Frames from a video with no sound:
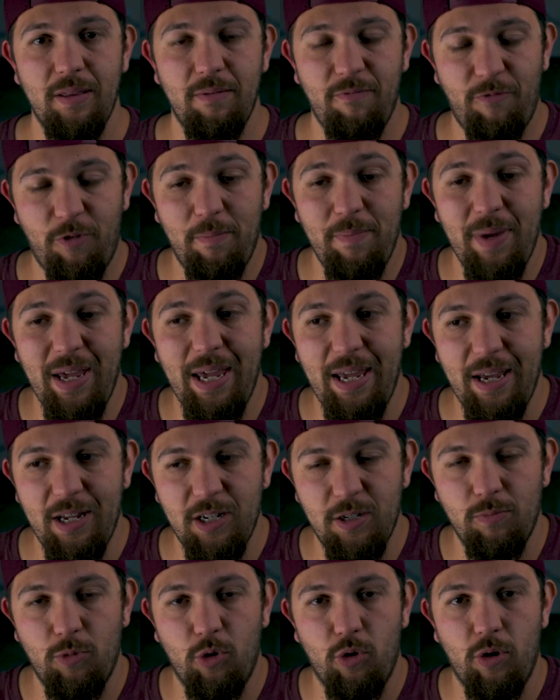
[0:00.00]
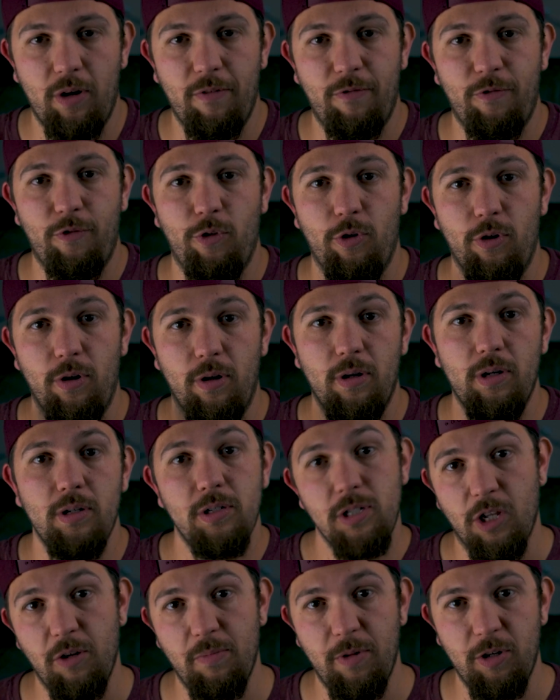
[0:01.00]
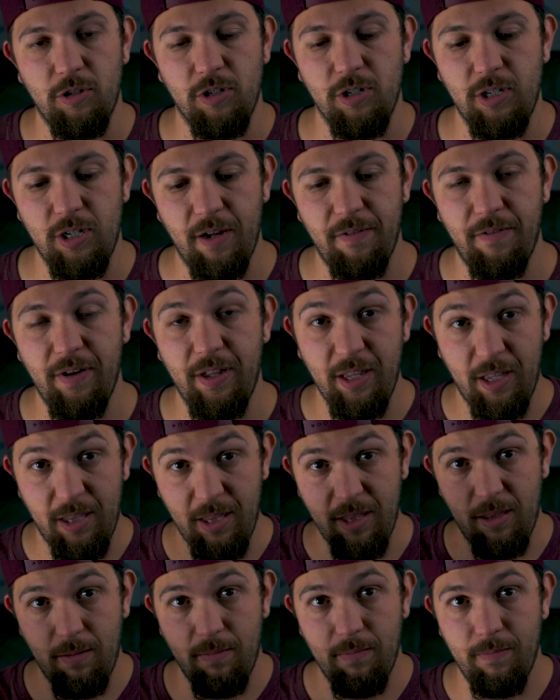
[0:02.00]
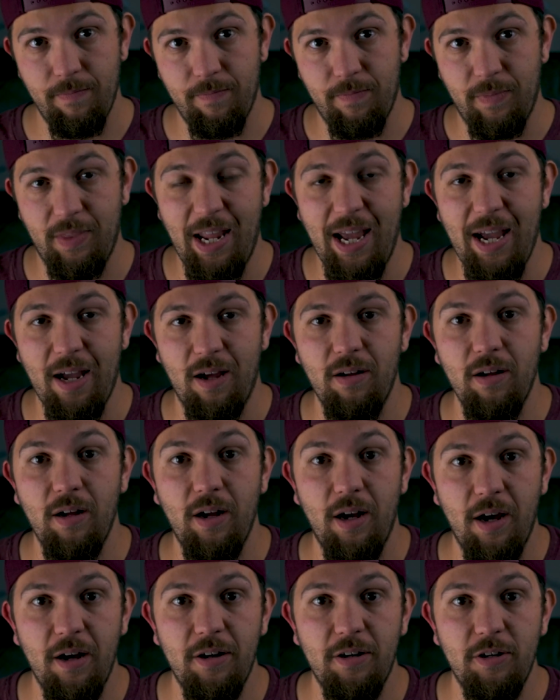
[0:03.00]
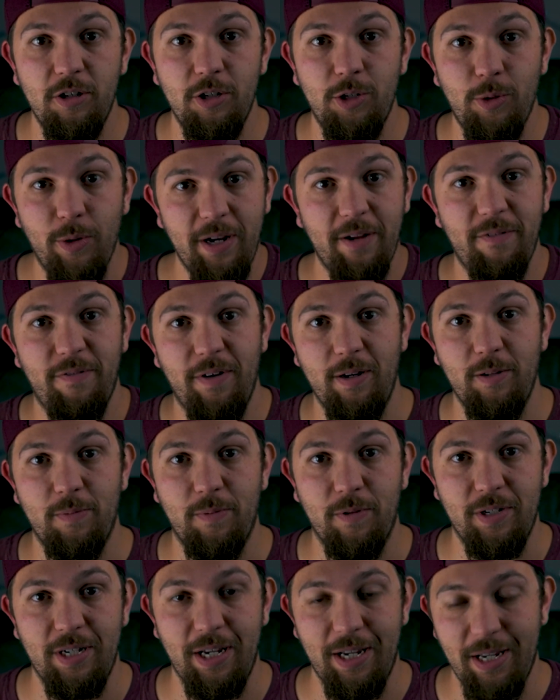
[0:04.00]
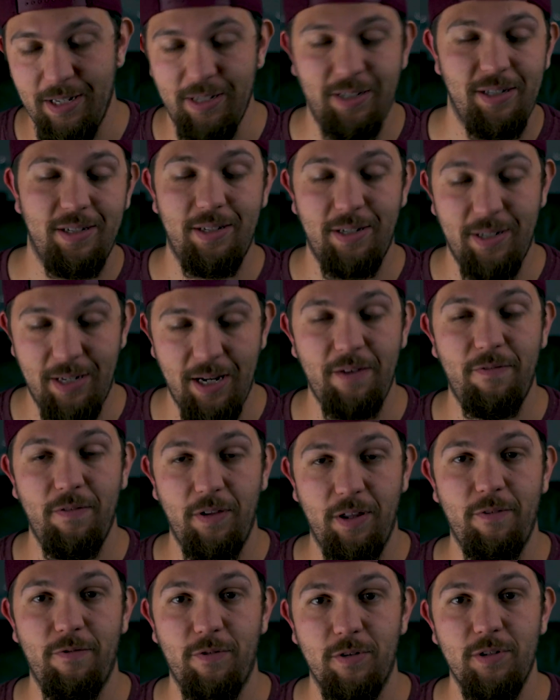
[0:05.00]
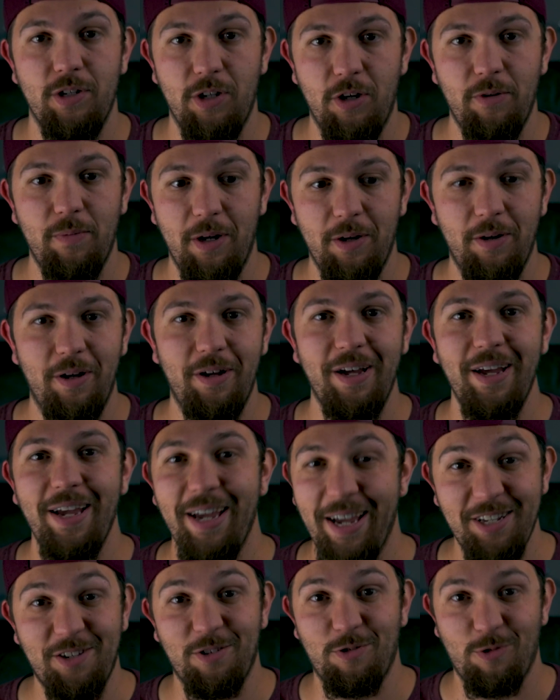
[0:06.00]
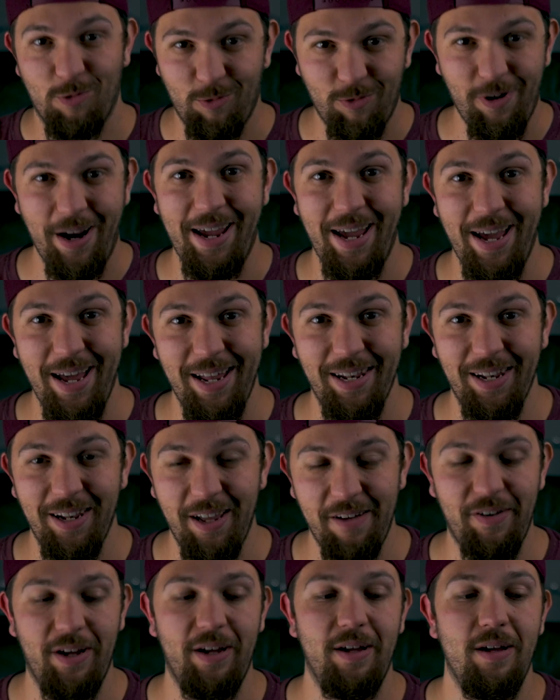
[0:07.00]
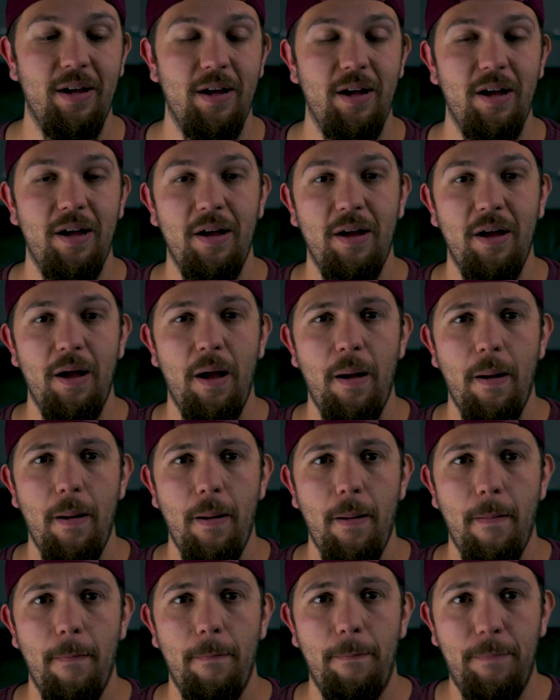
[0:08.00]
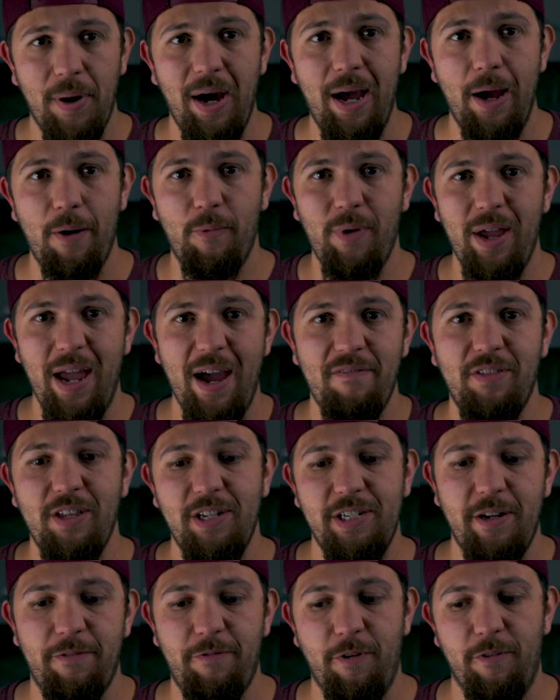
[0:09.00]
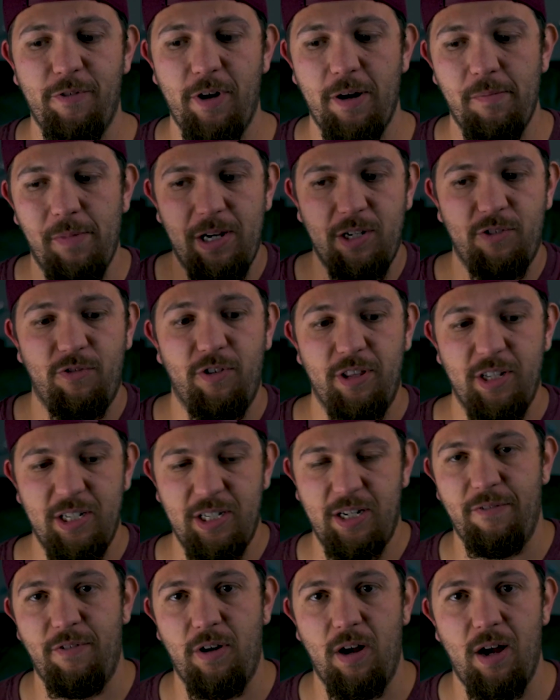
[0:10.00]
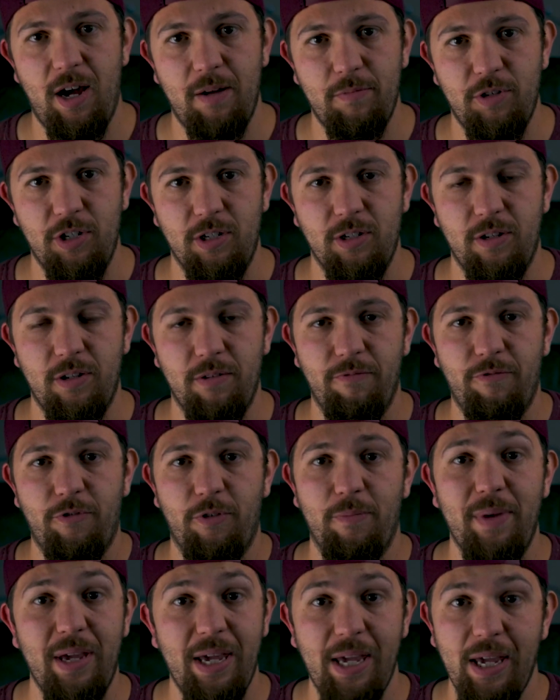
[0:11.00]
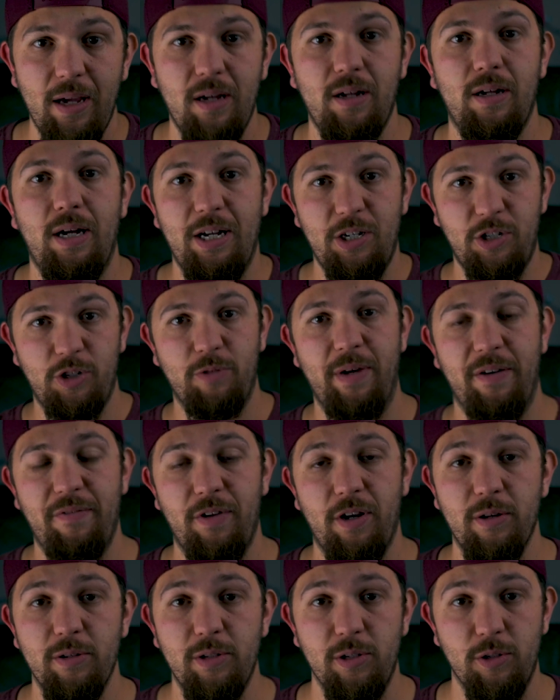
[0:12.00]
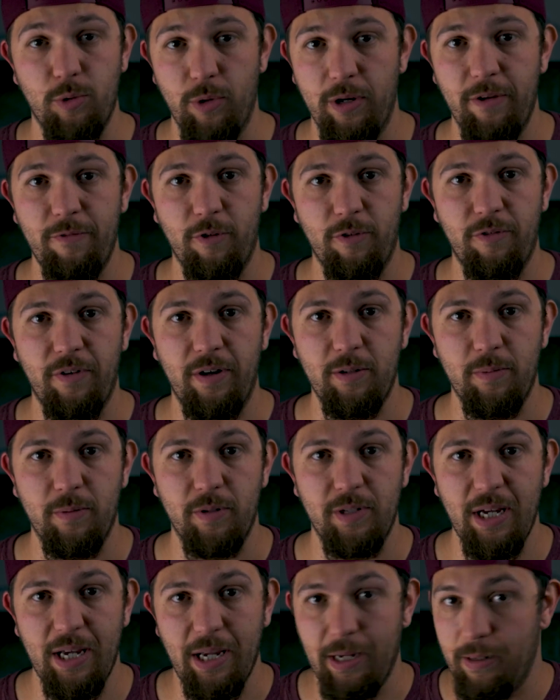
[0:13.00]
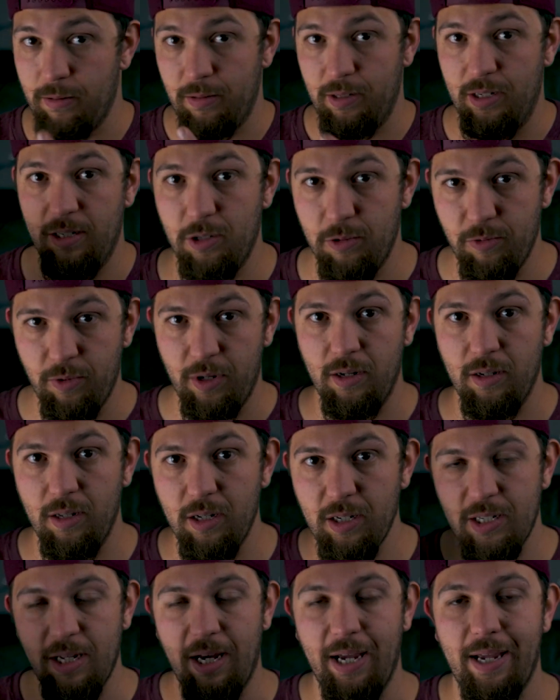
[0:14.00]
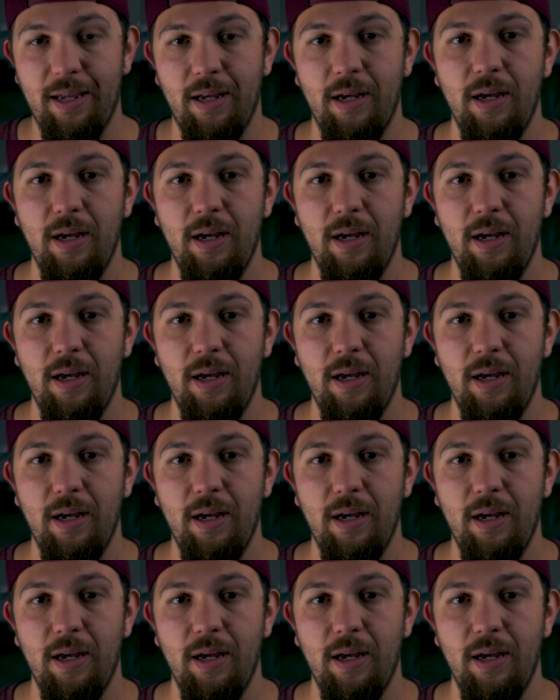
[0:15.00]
for me, it's more for slow motion stuff. And then now 120 frames per second is definitely for slow-mo. It's great. I love it. But we have these different frame rates for these different options. And for me, I shoot my videos in 24 frames per second. And this is what it looks like.